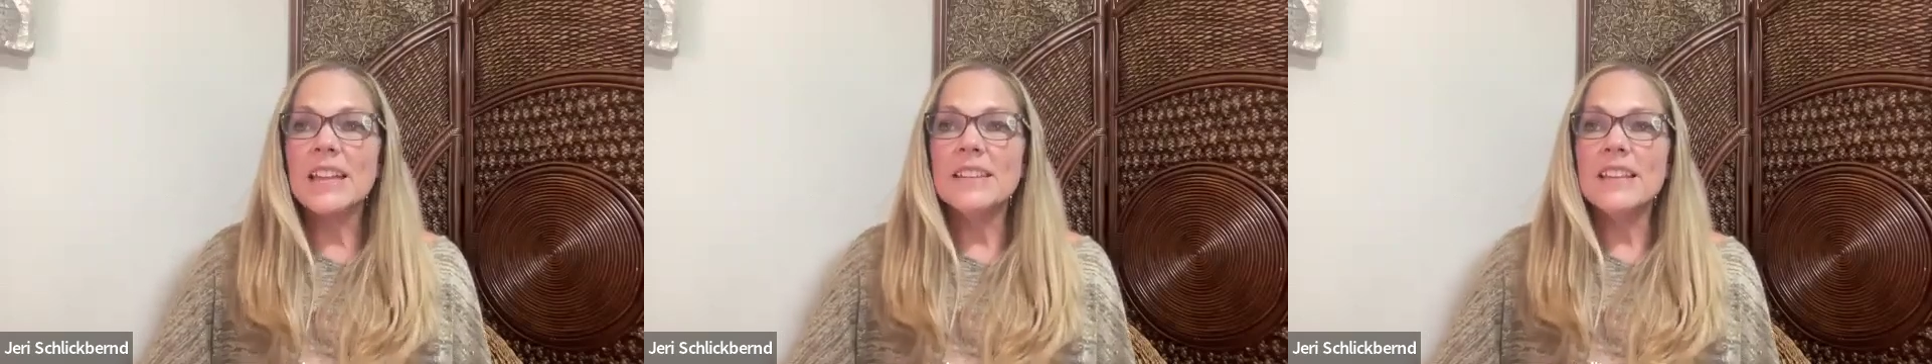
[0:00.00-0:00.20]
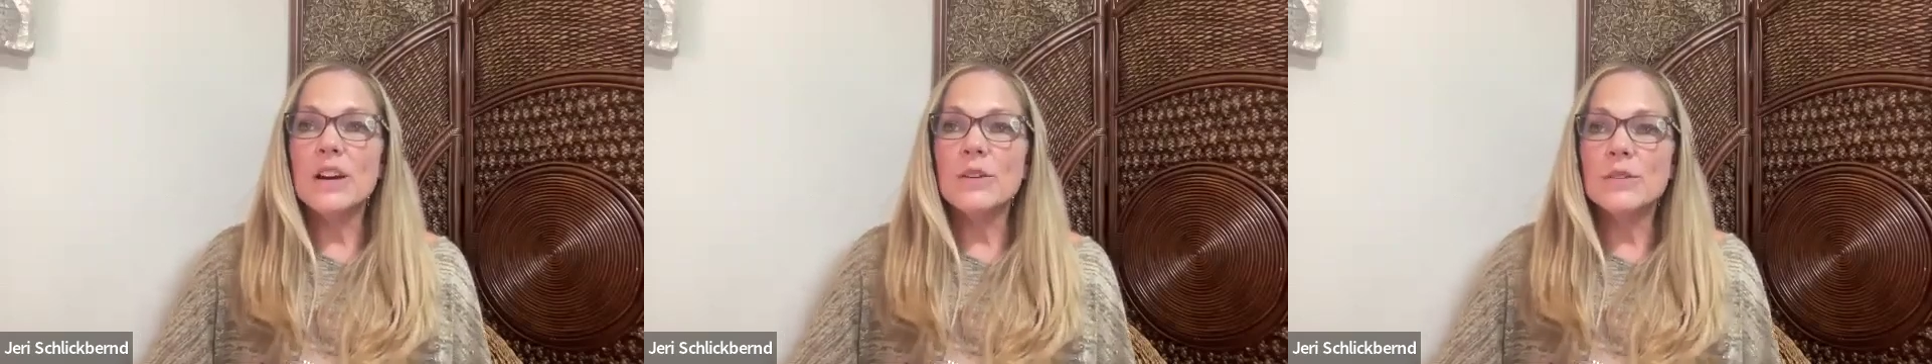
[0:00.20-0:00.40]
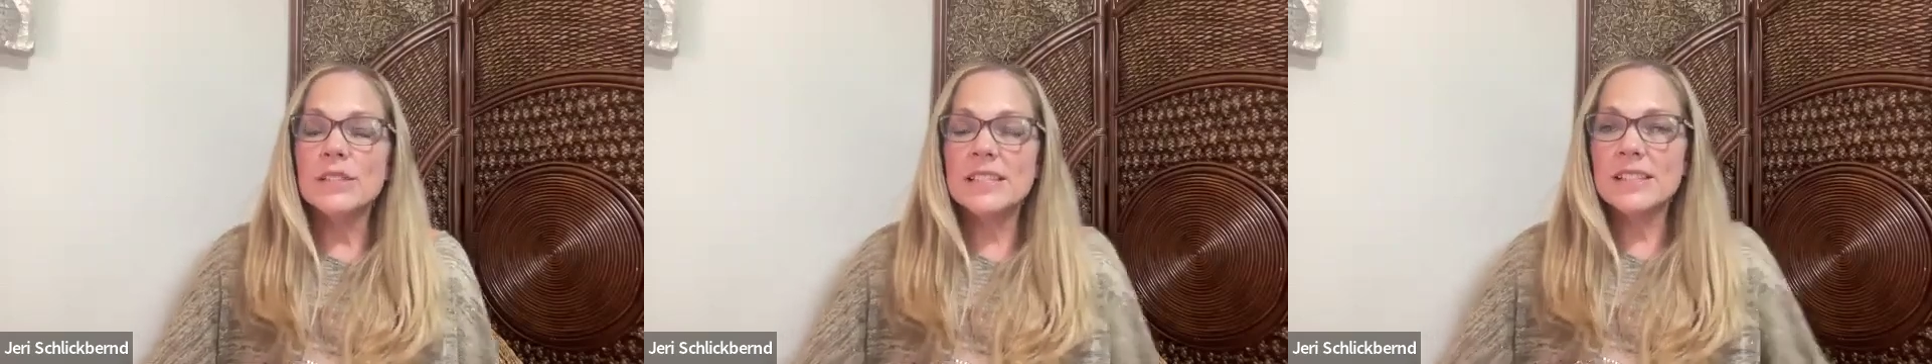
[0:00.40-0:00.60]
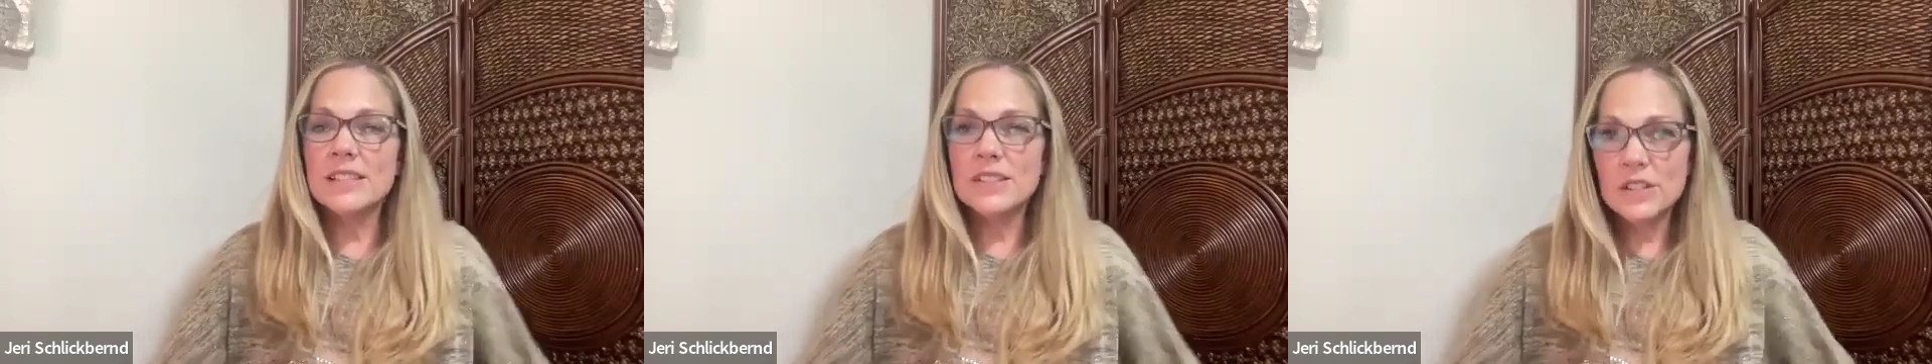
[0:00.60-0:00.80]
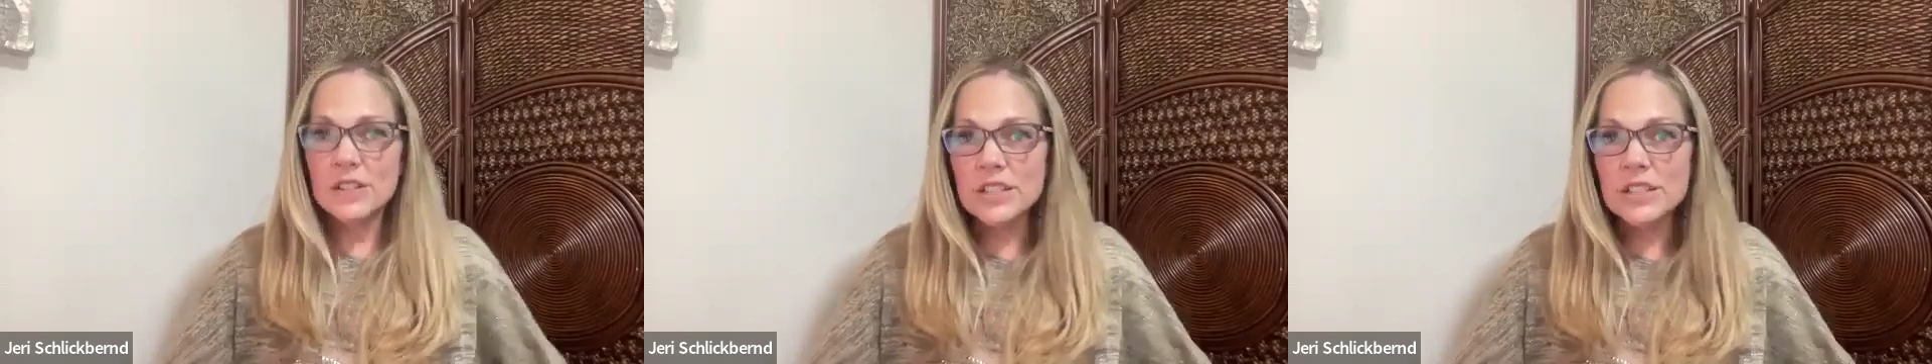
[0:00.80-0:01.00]
And that was
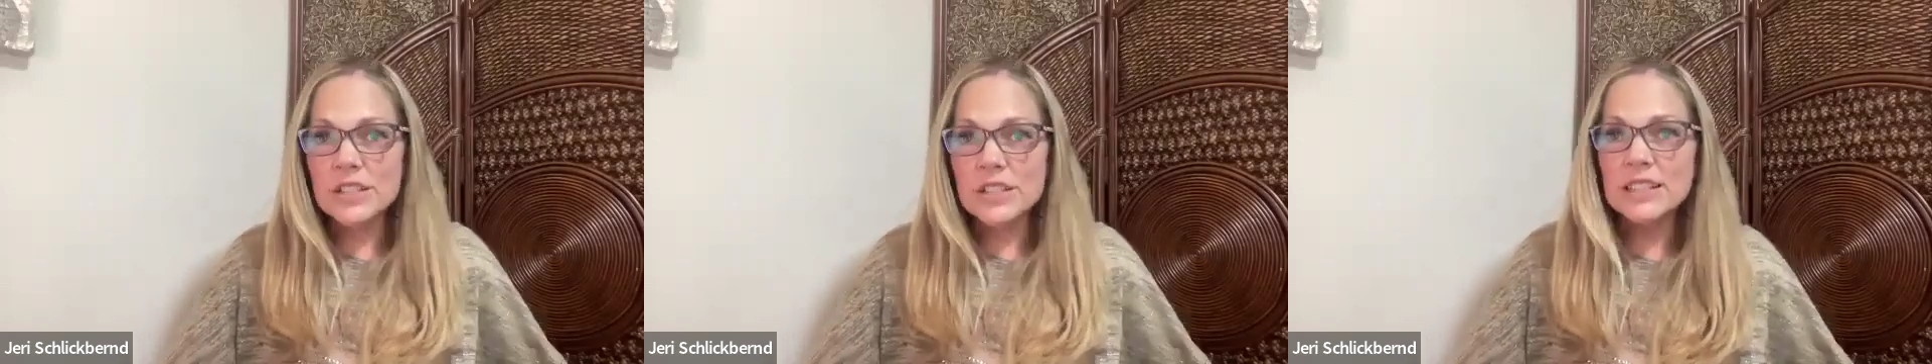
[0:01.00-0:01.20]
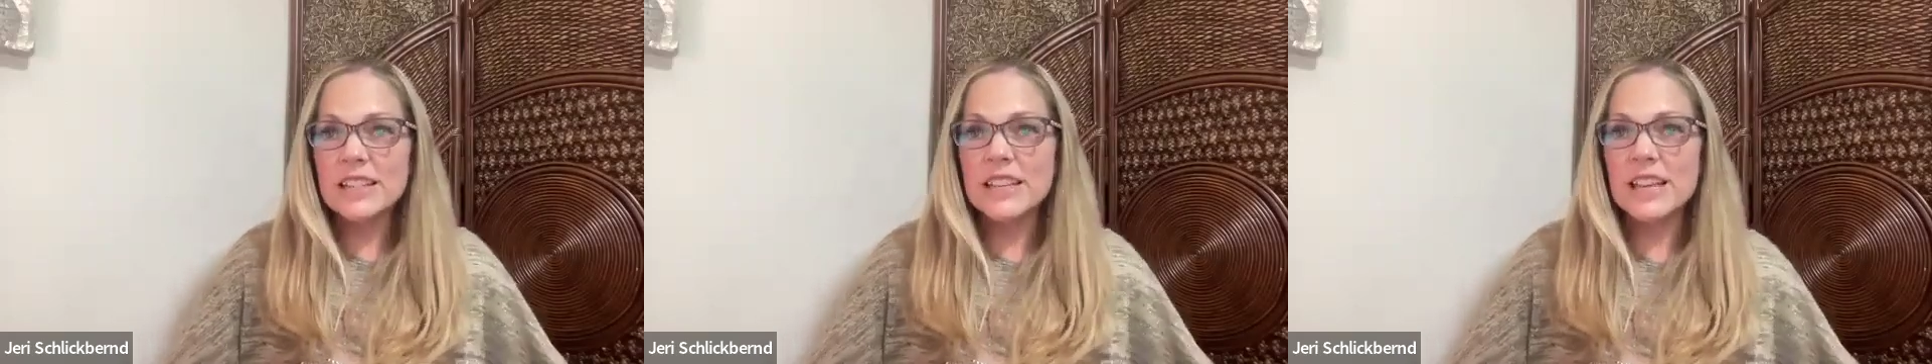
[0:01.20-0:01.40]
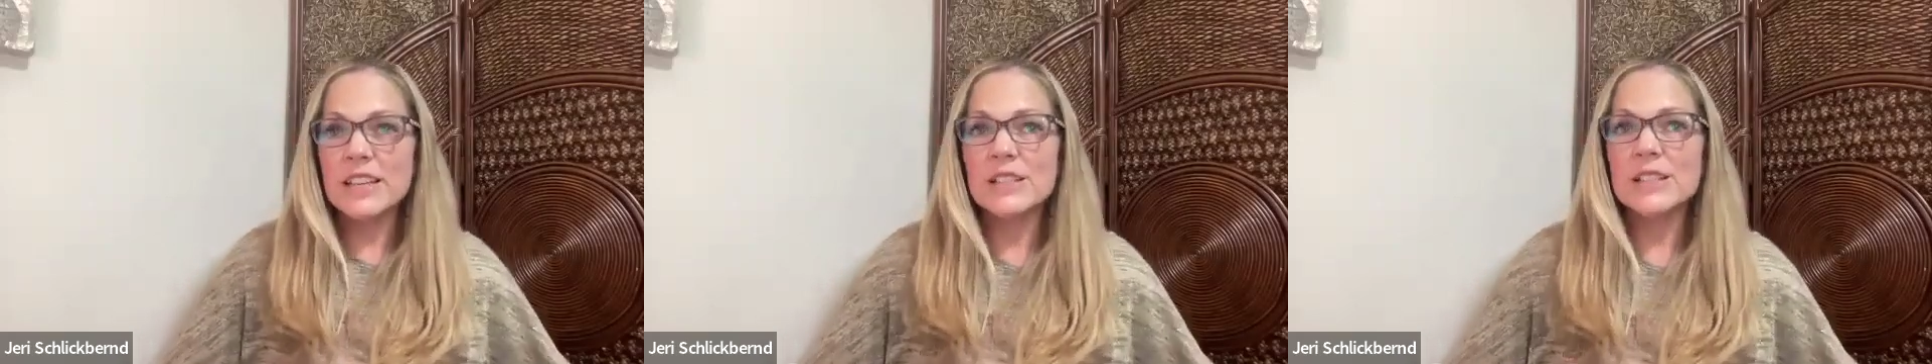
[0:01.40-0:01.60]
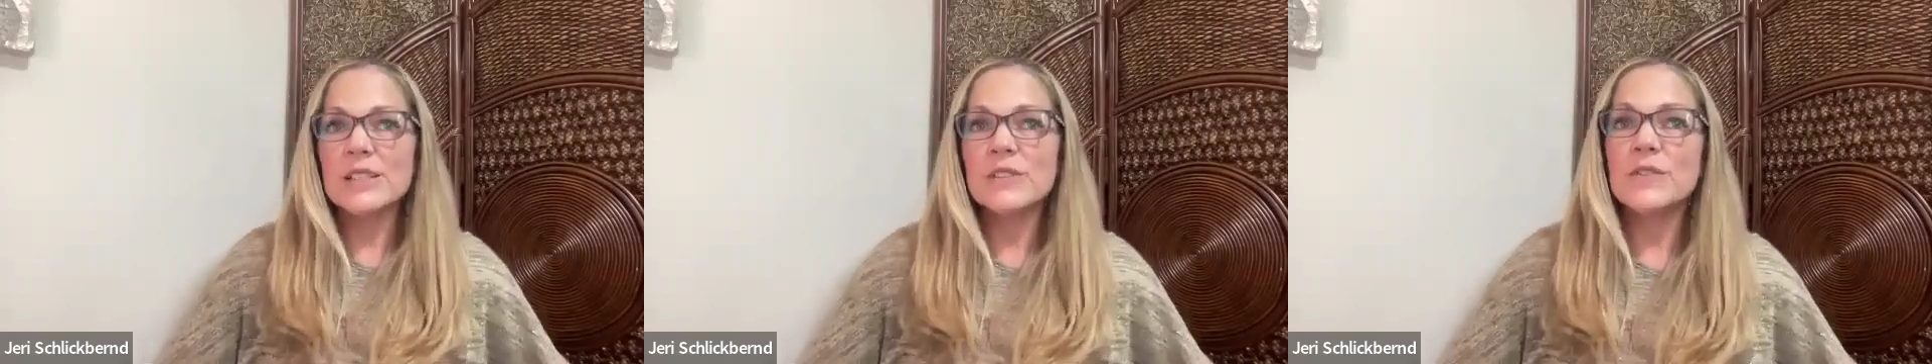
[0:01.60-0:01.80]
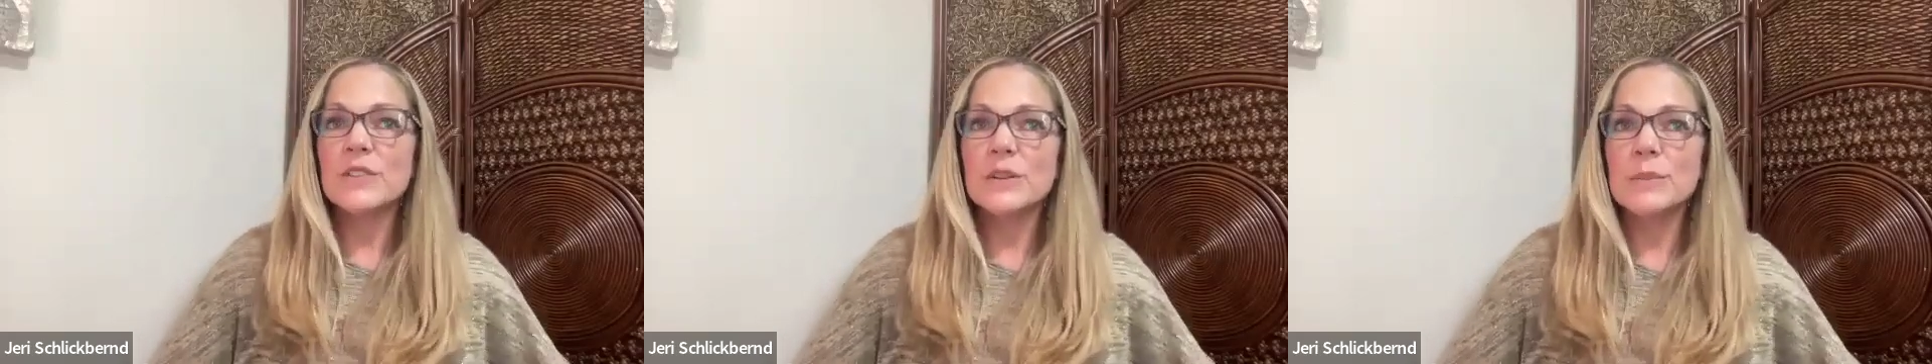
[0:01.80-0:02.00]
certainly the
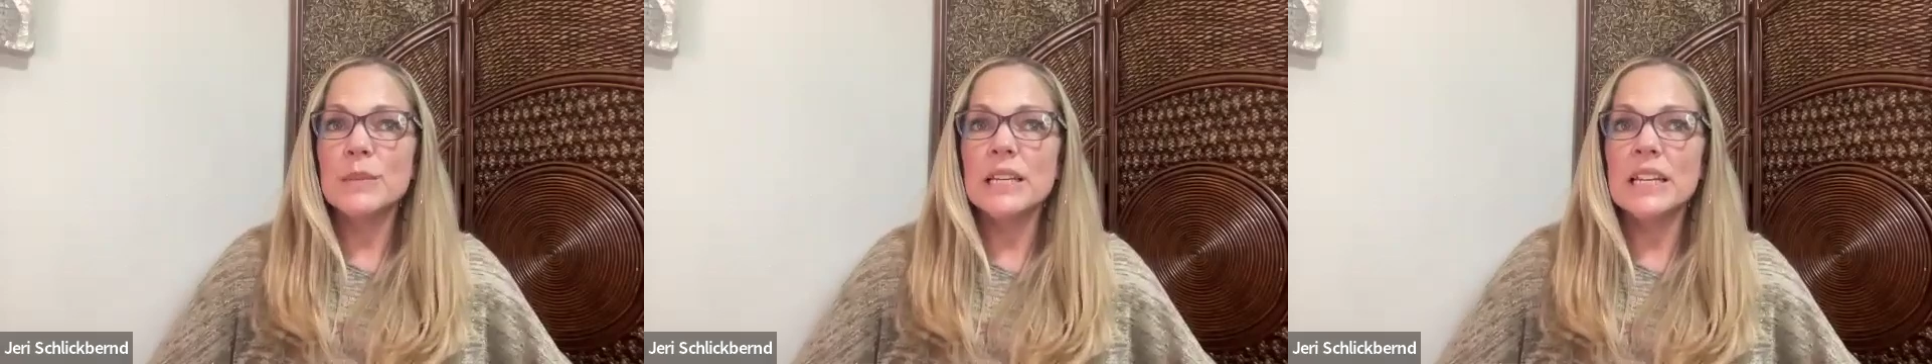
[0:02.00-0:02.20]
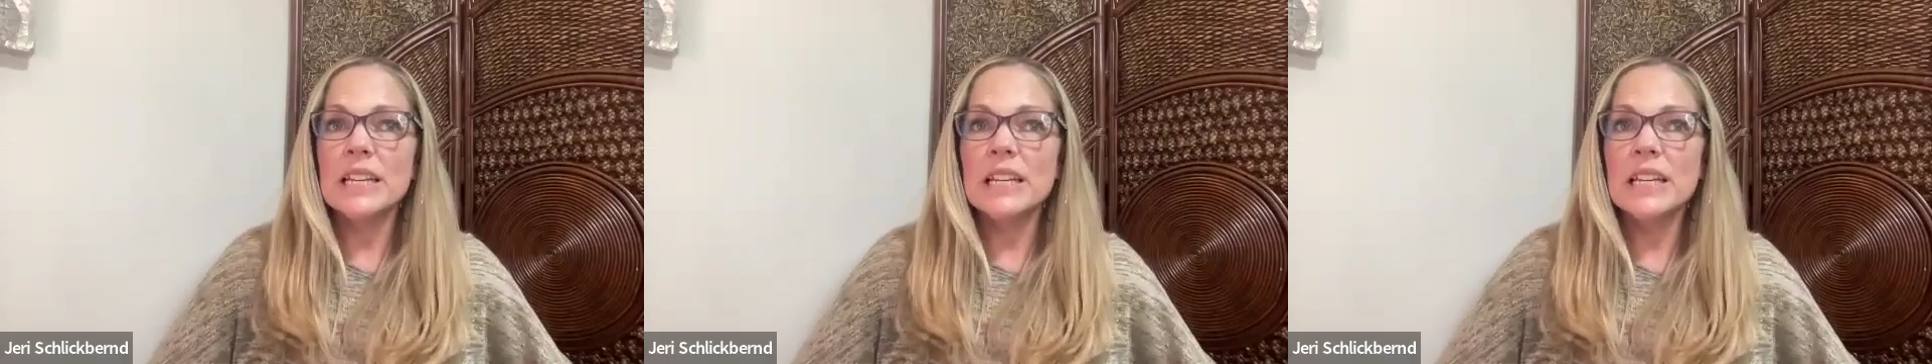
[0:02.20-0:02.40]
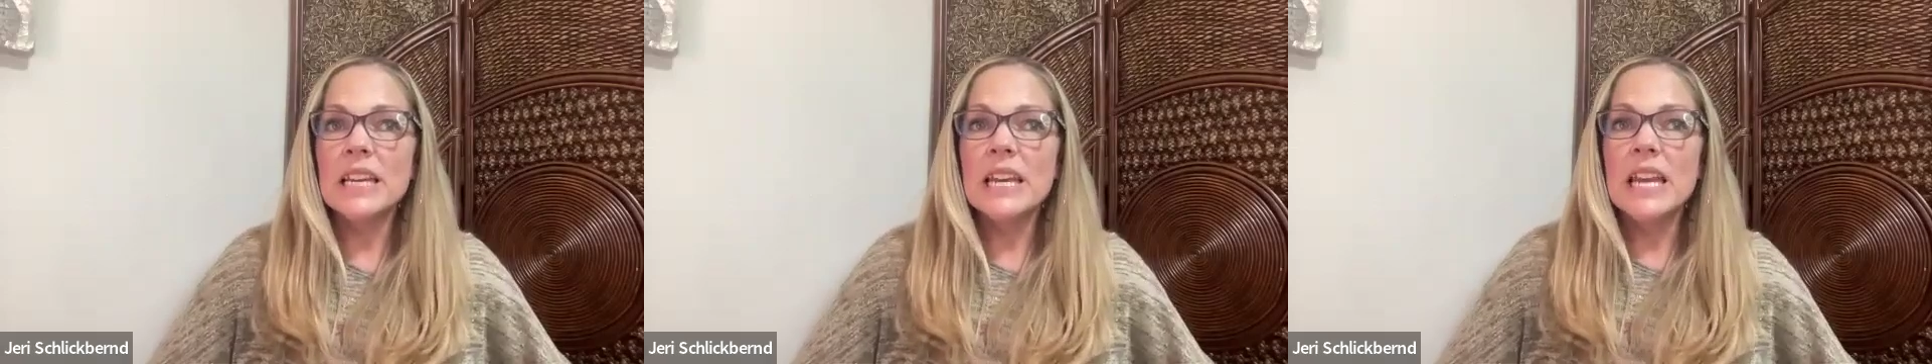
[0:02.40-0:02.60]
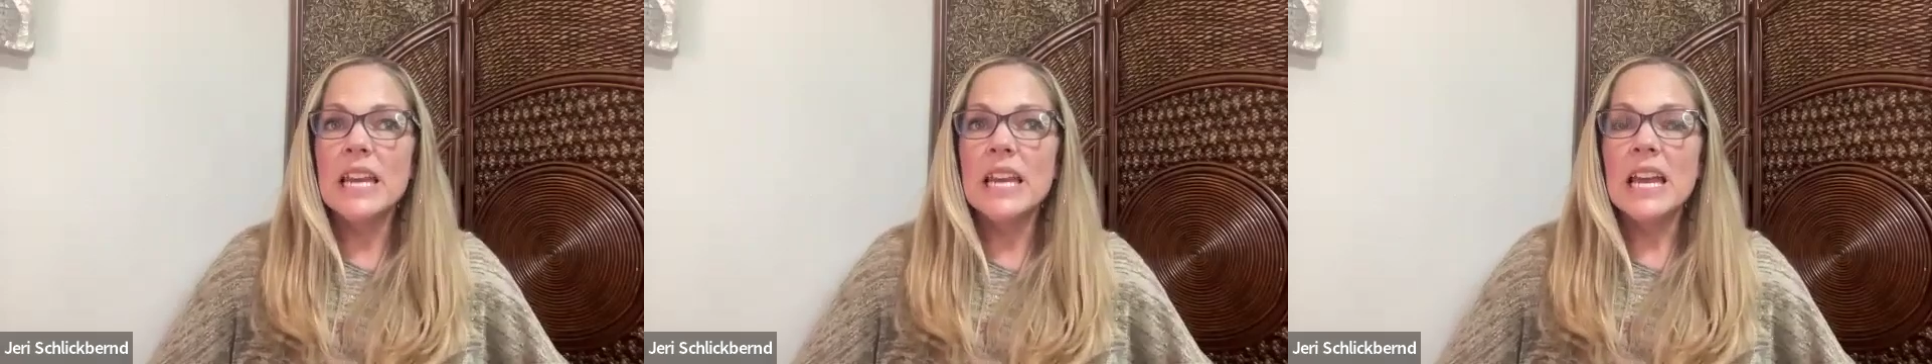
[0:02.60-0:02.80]
case for me.